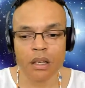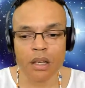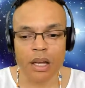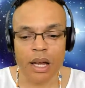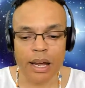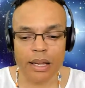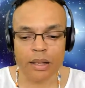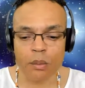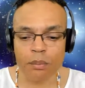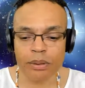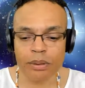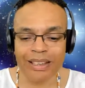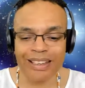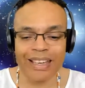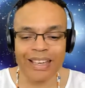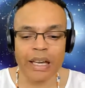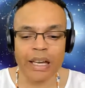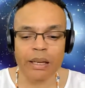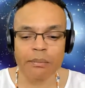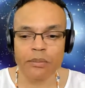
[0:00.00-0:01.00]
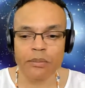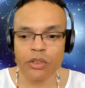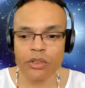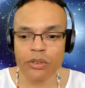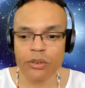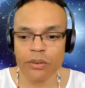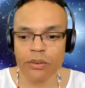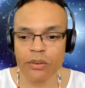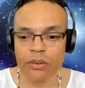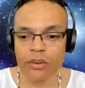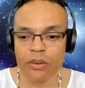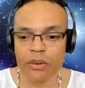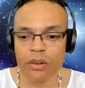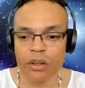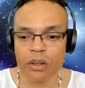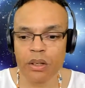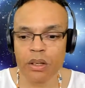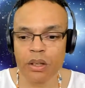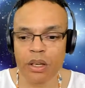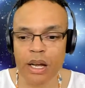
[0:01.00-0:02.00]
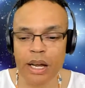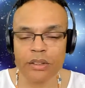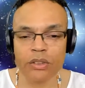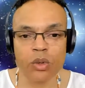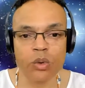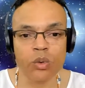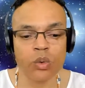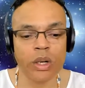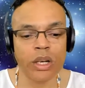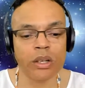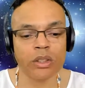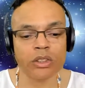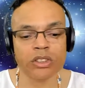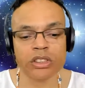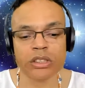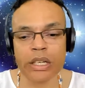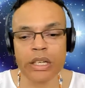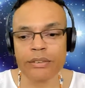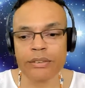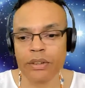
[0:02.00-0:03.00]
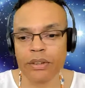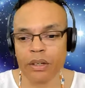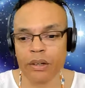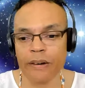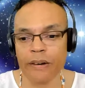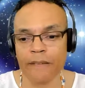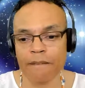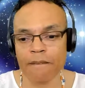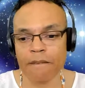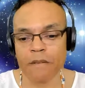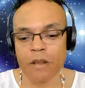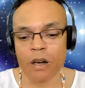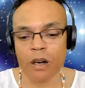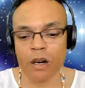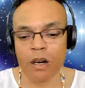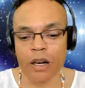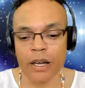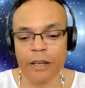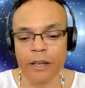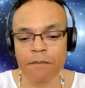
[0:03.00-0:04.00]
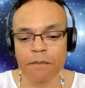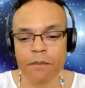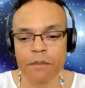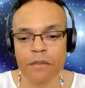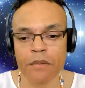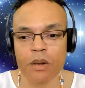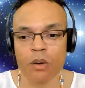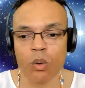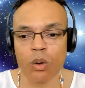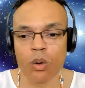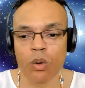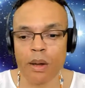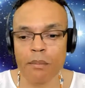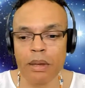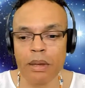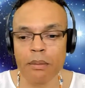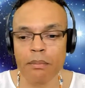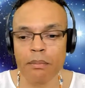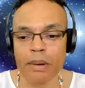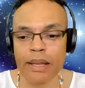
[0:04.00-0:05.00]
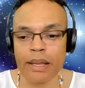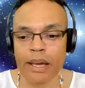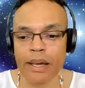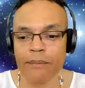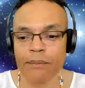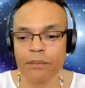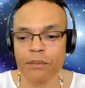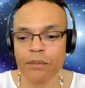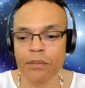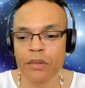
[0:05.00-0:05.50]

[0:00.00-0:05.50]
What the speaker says: I don't play games. I do real stuff here. All right? What do I mean by that?